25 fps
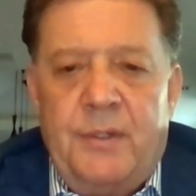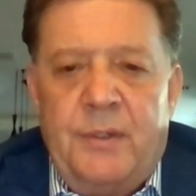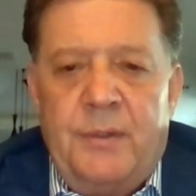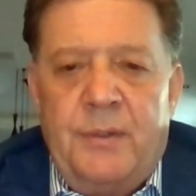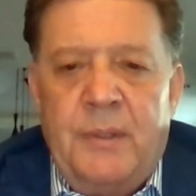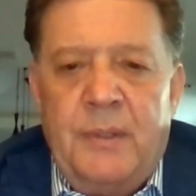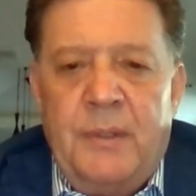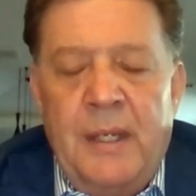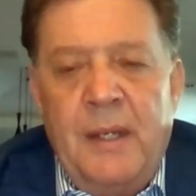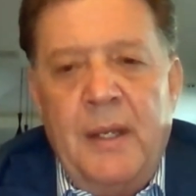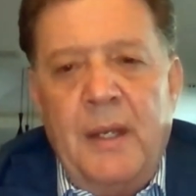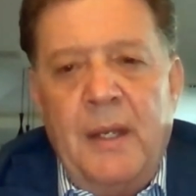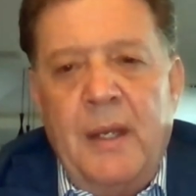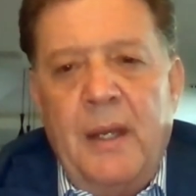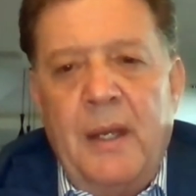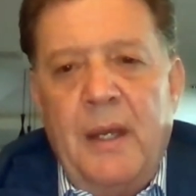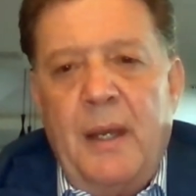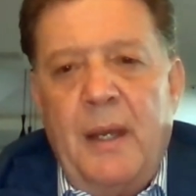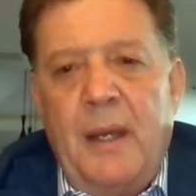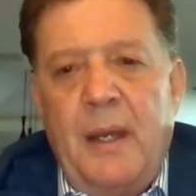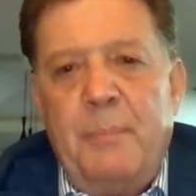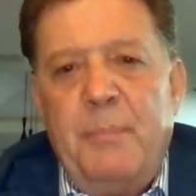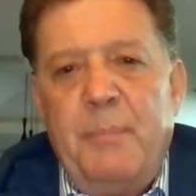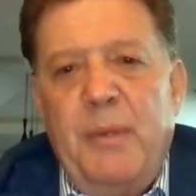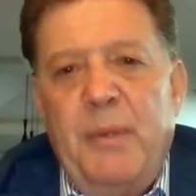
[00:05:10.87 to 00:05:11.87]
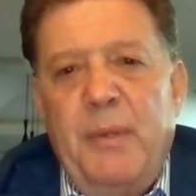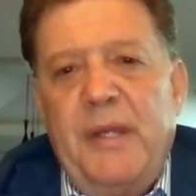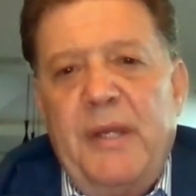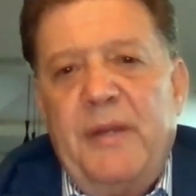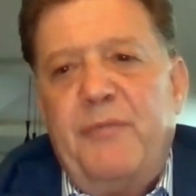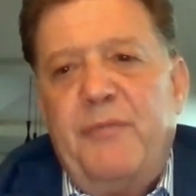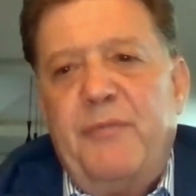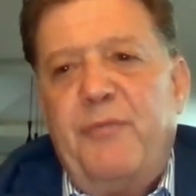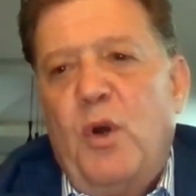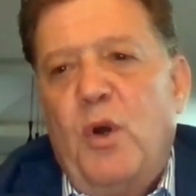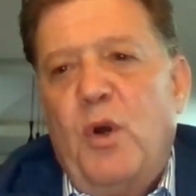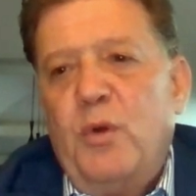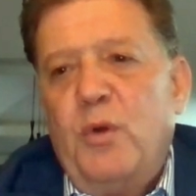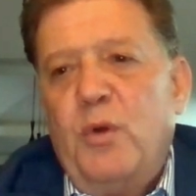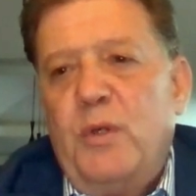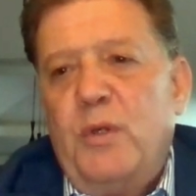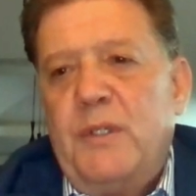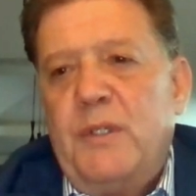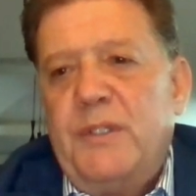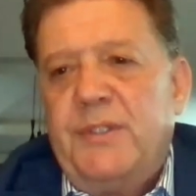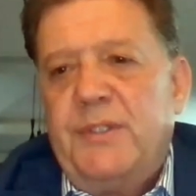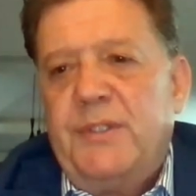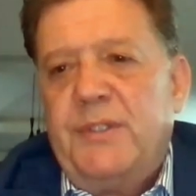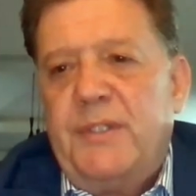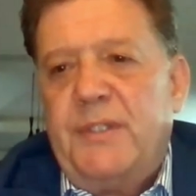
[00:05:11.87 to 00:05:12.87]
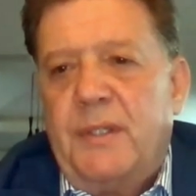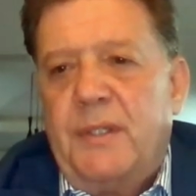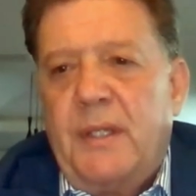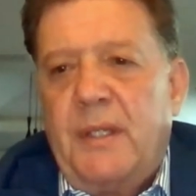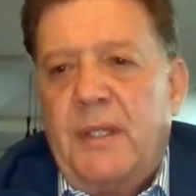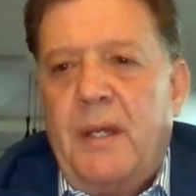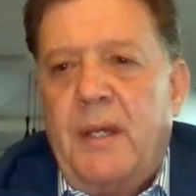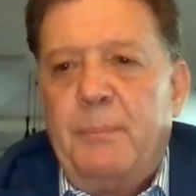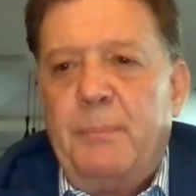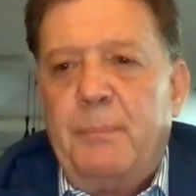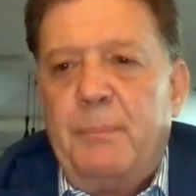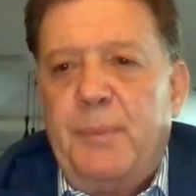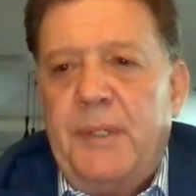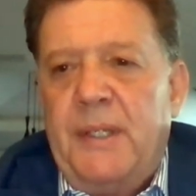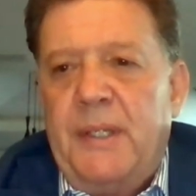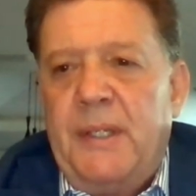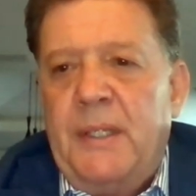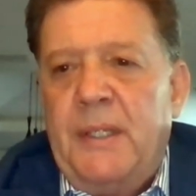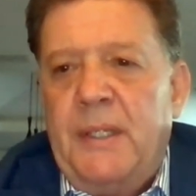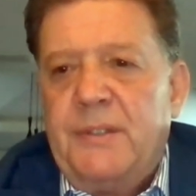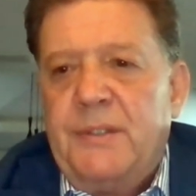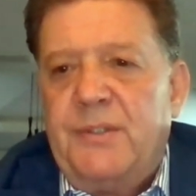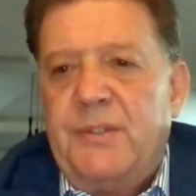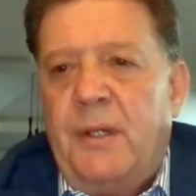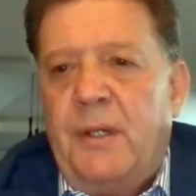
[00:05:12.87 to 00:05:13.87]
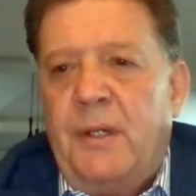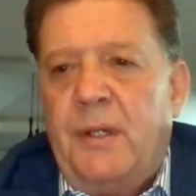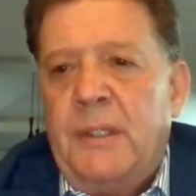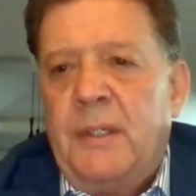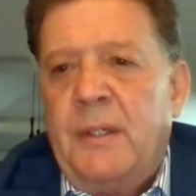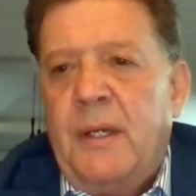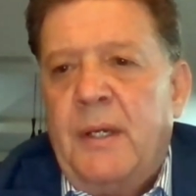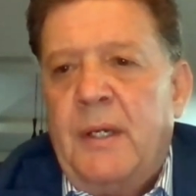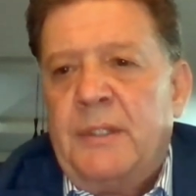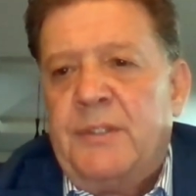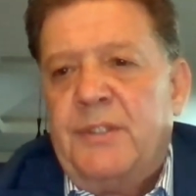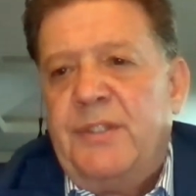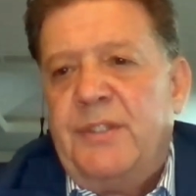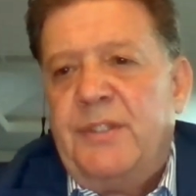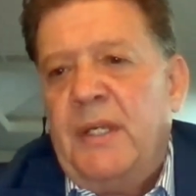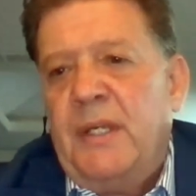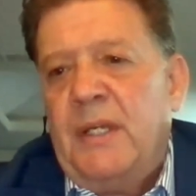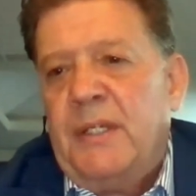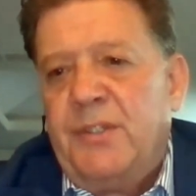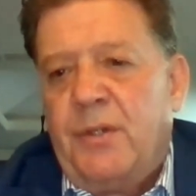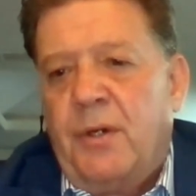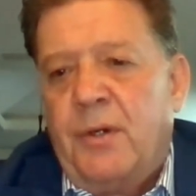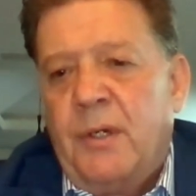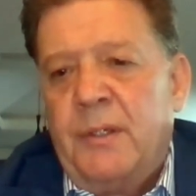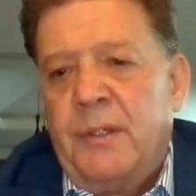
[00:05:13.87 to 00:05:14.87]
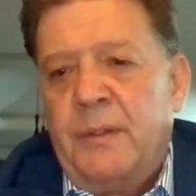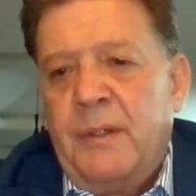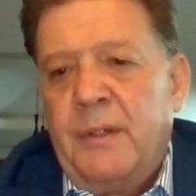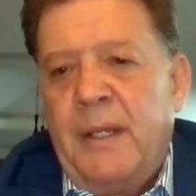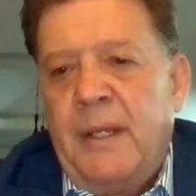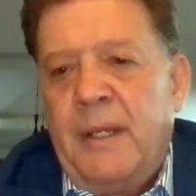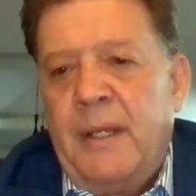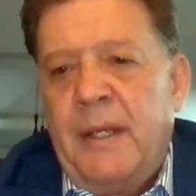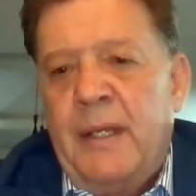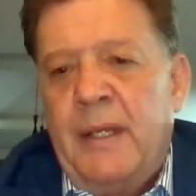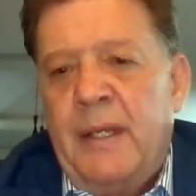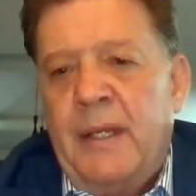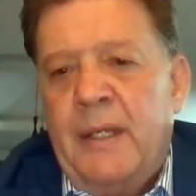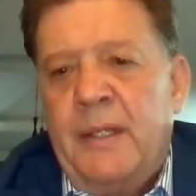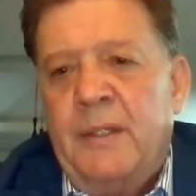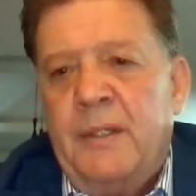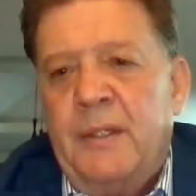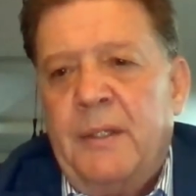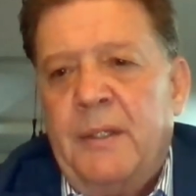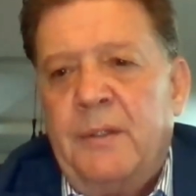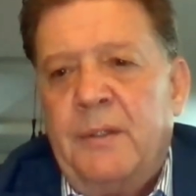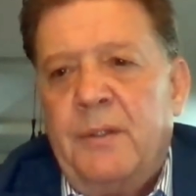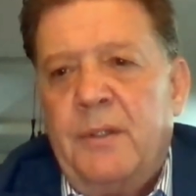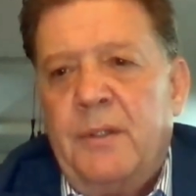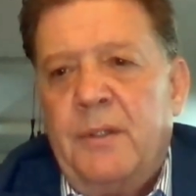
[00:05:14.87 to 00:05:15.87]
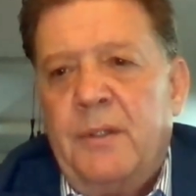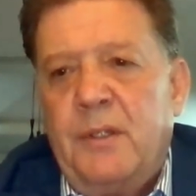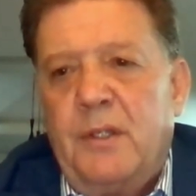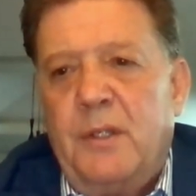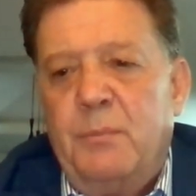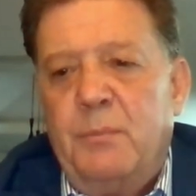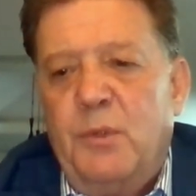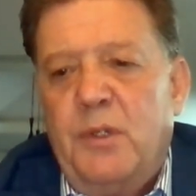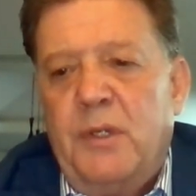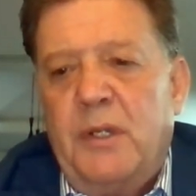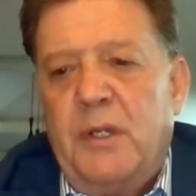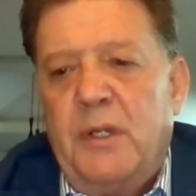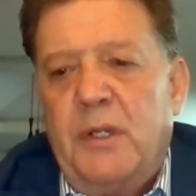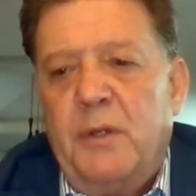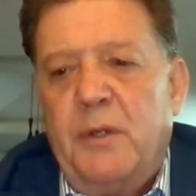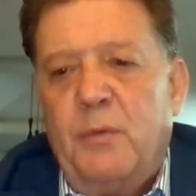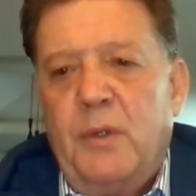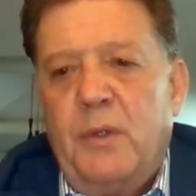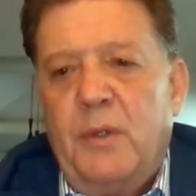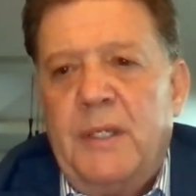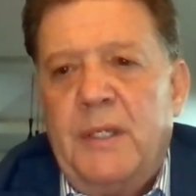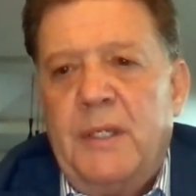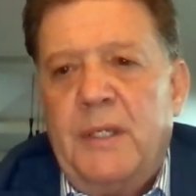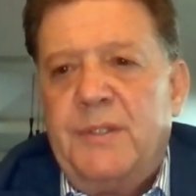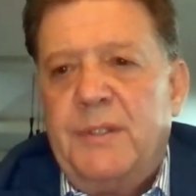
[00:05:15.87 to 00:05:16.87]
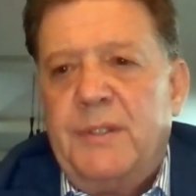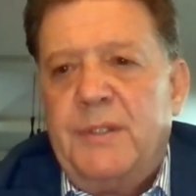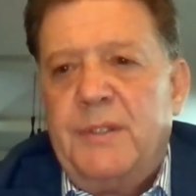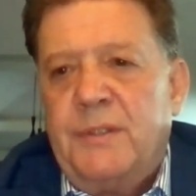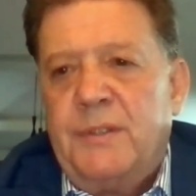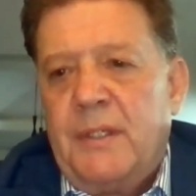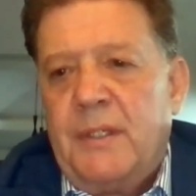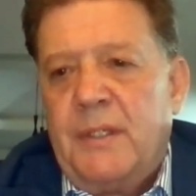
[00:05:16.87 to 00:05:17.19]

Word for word: So a big focus of the company is on uh, CSR and community relations, as I